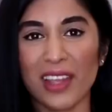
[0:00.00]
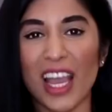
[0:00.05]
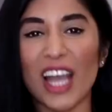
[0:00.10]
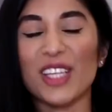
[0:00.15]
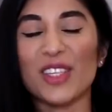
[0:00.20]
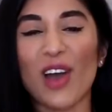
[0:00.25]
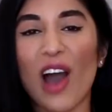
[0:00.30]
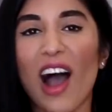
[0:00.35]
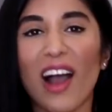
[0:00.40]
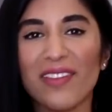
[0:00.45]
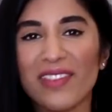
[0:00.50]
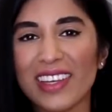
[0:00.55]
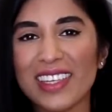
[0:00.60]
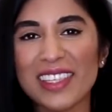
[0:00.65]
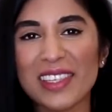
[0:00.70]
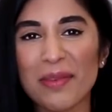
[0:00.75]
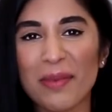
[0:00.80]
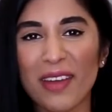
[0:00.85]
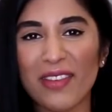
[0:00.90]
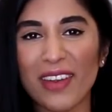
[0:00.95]
So
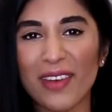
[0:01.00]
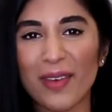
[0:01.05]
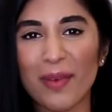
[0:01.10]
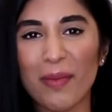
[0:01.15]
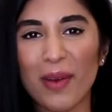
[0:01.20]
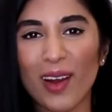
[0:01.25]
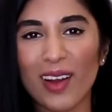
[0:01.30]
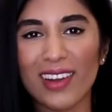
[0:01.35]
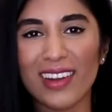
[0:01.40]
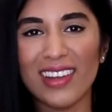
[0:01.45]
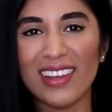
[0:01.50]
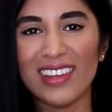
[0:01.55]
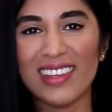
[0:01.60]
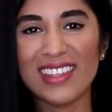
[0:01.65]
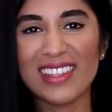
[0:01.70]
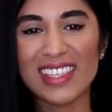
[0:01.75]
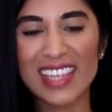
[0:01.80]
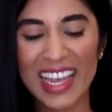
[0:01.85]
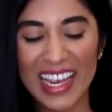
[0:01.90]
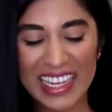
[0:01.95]
obviously my favorite part
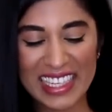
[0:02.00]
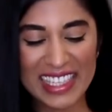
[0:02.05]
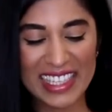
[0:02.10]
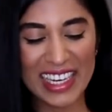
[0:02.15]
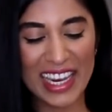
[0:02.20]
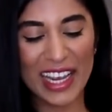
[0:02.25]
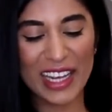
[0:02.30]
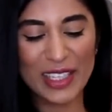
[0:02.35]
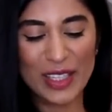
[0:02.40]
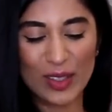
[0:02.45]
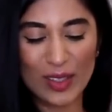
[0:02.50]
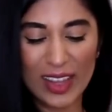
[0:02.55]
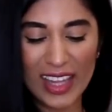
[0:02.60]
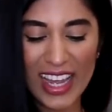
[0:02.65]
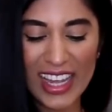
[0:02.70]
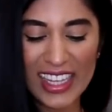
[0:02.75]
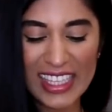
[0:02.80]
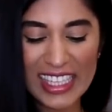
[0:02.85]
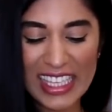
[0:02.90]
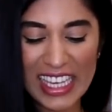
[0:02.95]
is tasting, so
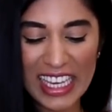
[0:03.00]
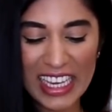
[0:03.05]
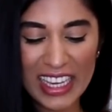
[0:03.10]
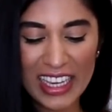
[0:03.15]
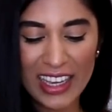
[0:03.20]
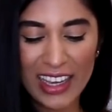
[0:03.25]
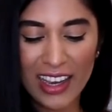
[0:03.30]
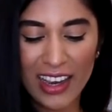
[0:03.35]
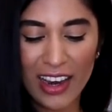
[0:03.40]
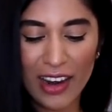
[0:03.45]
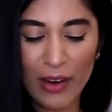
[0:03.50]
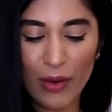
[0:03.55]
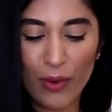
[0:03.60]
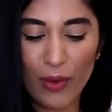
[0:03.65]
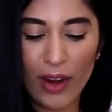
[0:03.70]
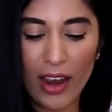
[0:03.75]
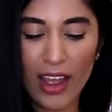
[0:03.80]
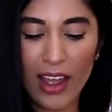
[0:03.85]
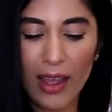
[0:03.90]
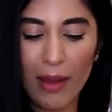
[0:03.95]
let's
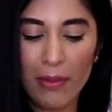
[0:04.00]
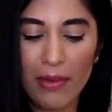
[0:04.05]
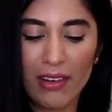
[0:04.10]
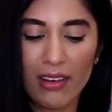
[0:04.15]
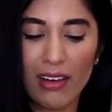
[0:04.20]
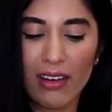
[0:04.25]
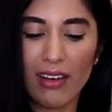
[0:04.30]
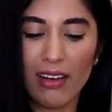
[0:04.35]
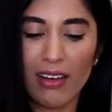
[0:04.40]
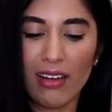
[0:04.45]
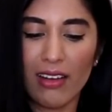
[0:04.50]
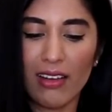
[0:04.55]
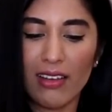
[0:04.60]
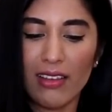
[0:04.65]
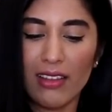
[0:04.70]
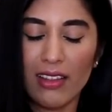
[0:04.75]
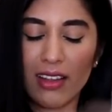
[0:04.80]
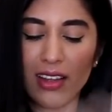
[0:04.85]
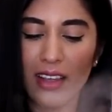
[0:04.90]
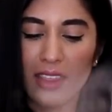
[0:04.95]
grab, oh,
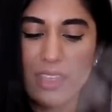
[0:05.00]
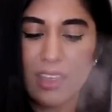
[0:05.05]
look at